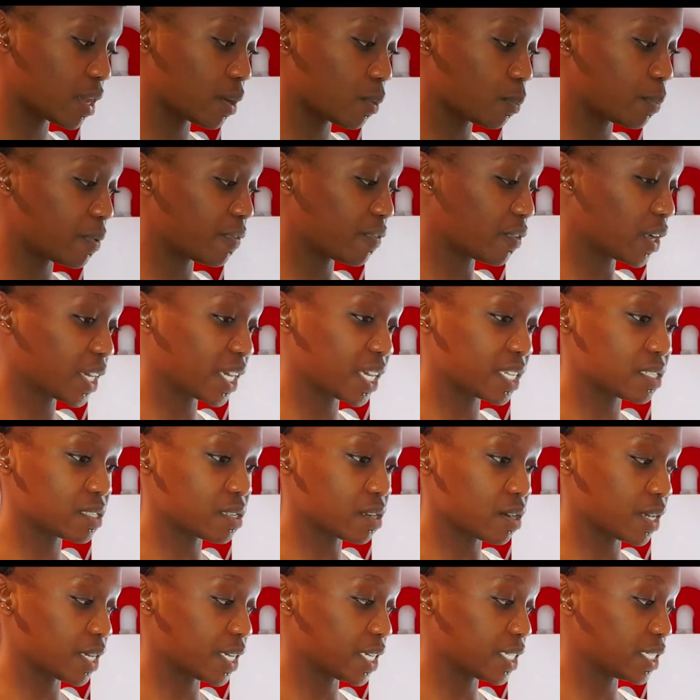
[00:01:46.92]
Before I get
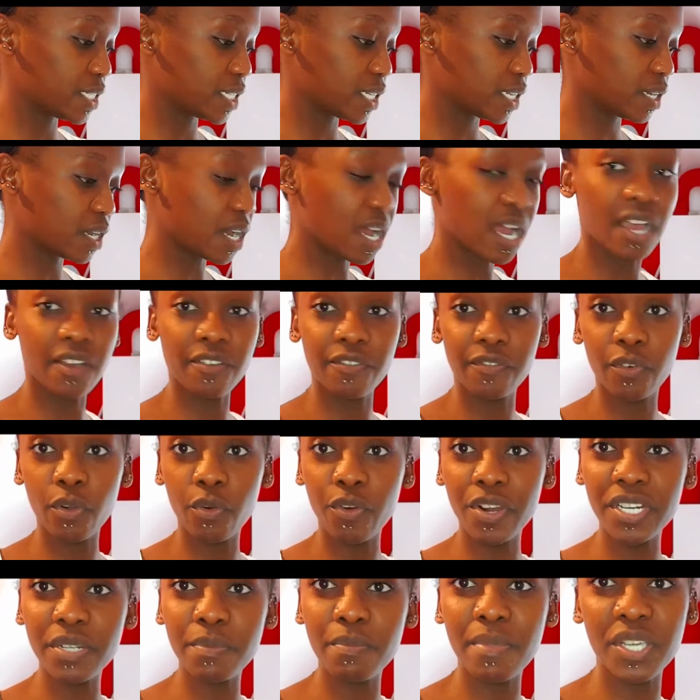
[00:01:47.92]
started, I've
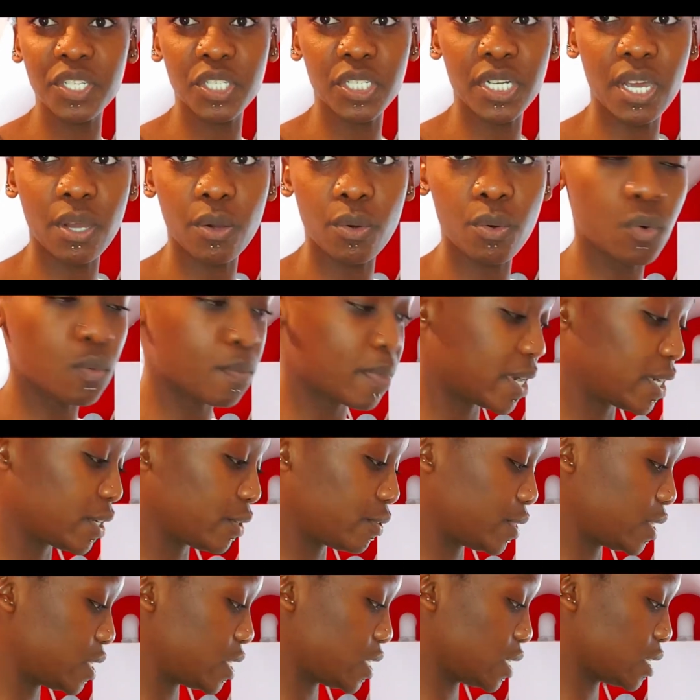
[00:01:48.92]
already measured out all my
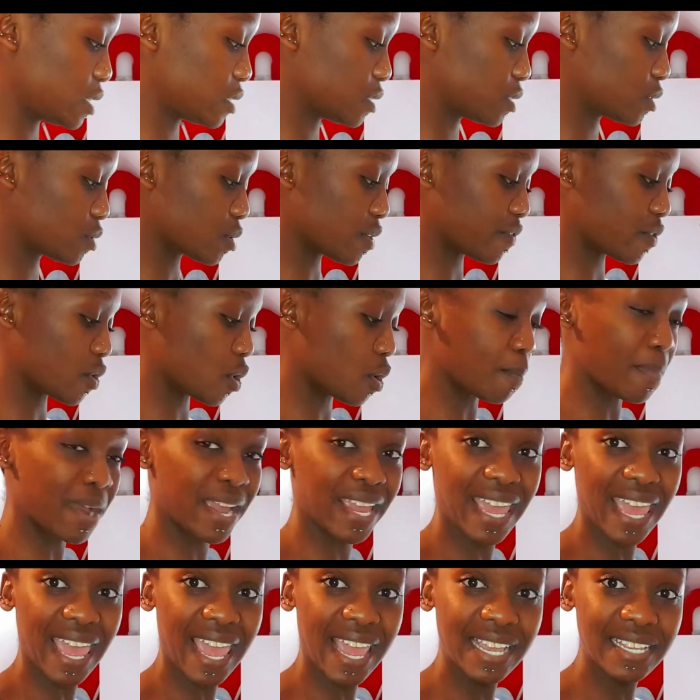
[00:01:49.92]
ingredients. So I've got my
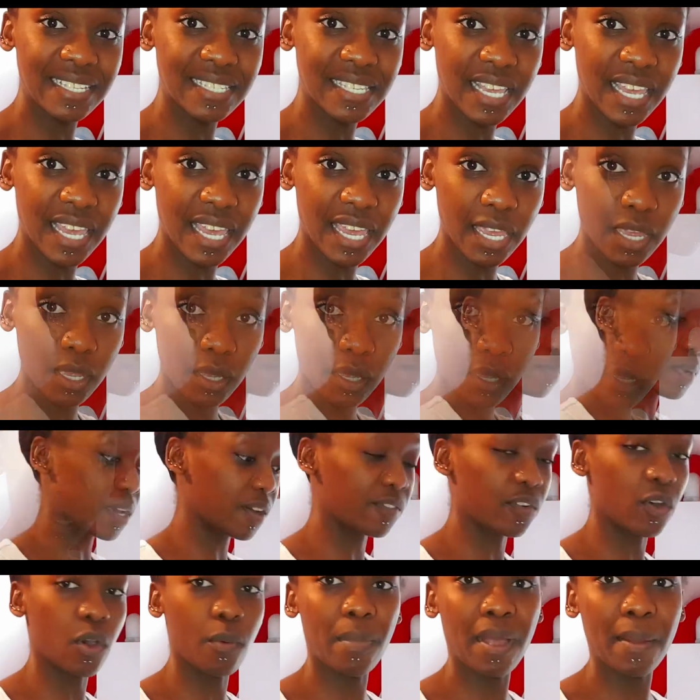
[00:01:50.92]
eggs here, I've
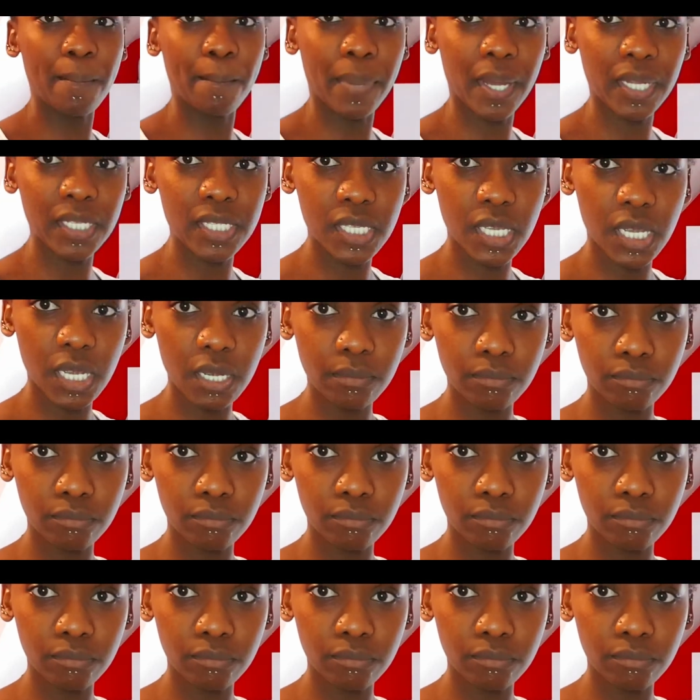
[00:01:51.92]
got my butter,